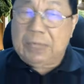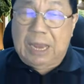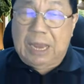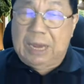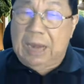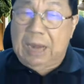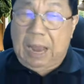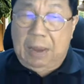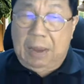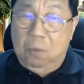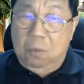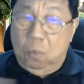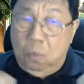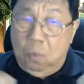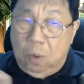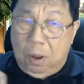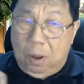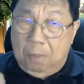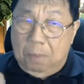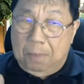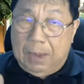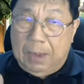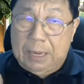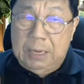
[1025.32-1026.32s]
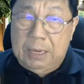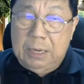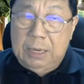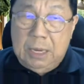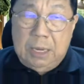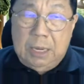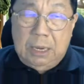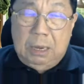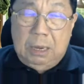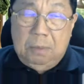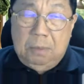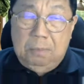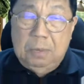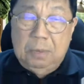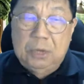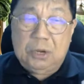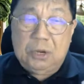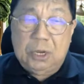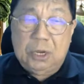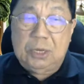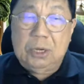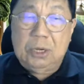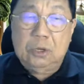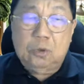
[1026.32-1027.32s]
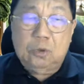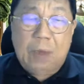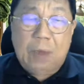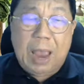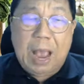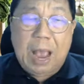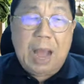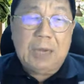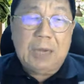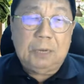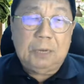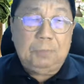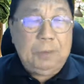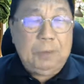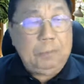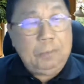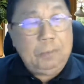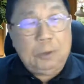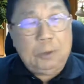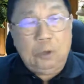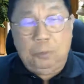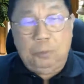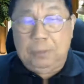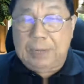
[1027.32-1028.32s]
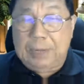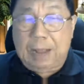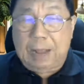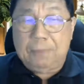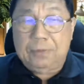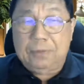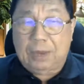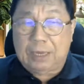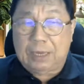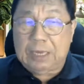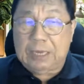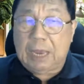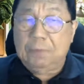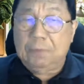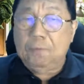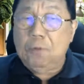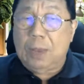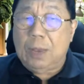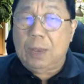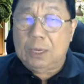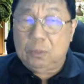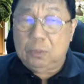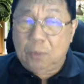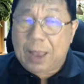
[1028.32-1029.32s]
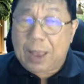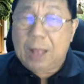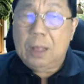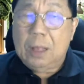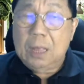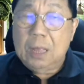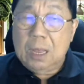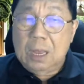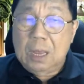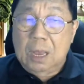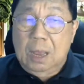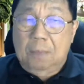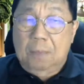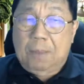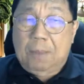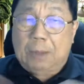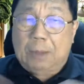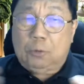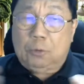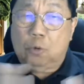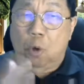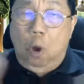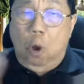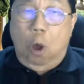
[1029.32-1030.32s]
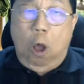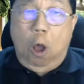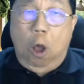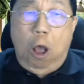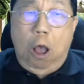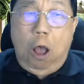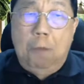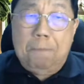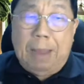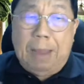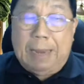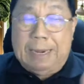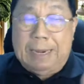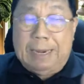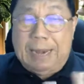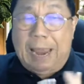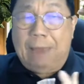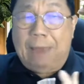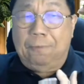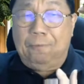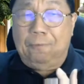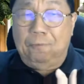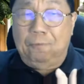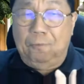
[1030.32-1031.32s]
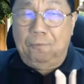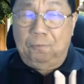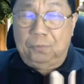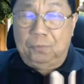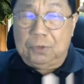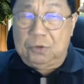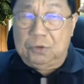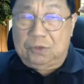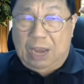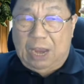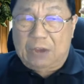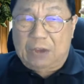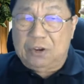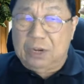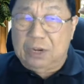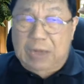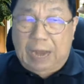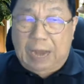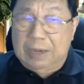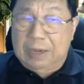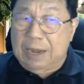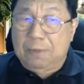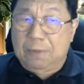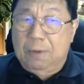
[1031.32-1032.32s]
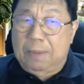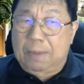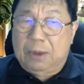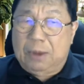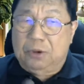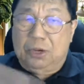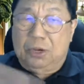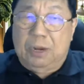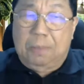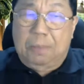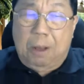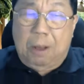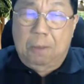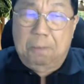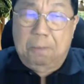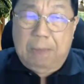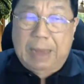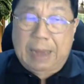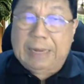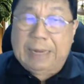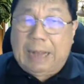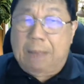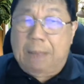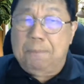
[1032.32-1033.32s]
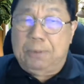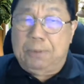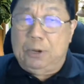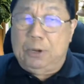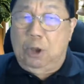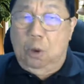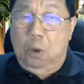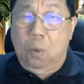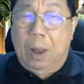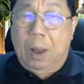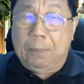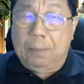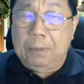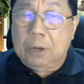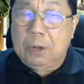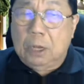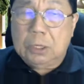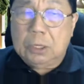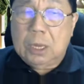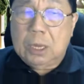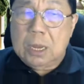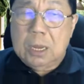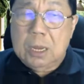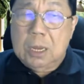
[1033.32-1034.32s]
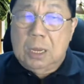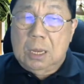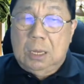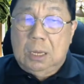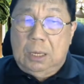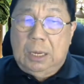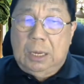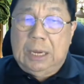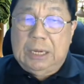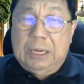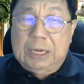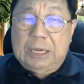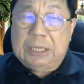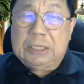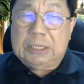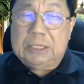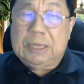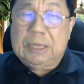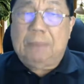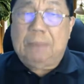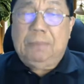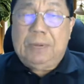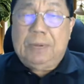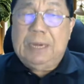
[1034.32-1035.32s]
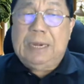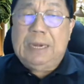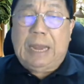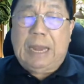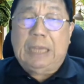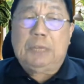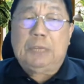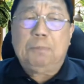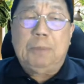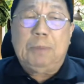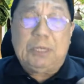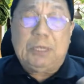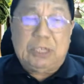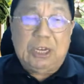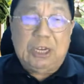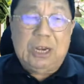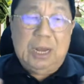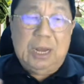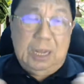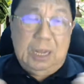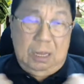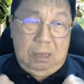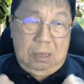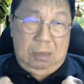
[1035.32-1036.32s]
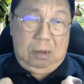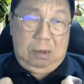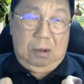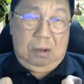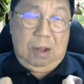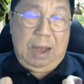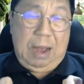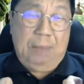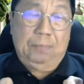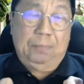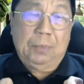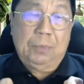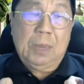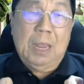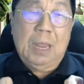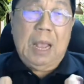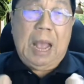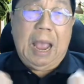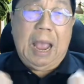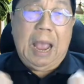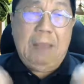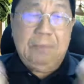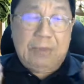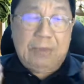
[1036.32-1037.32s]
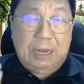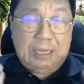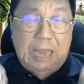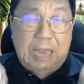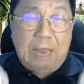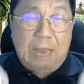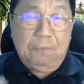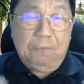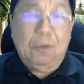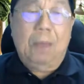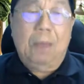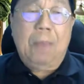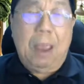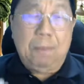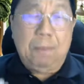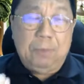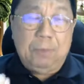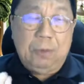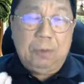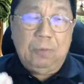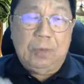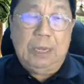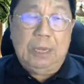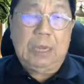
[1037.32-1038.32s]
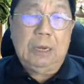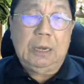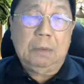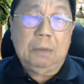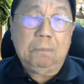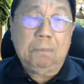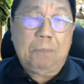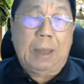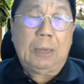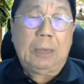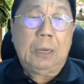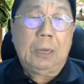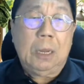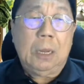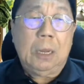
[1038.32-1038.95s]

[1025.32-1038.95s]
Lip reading: and my mission is to help other people to become successful as well. But through all my life session, I never mentioned about my company or what, because it is something that is personal. All right, I'm successful, I'm happy with it. But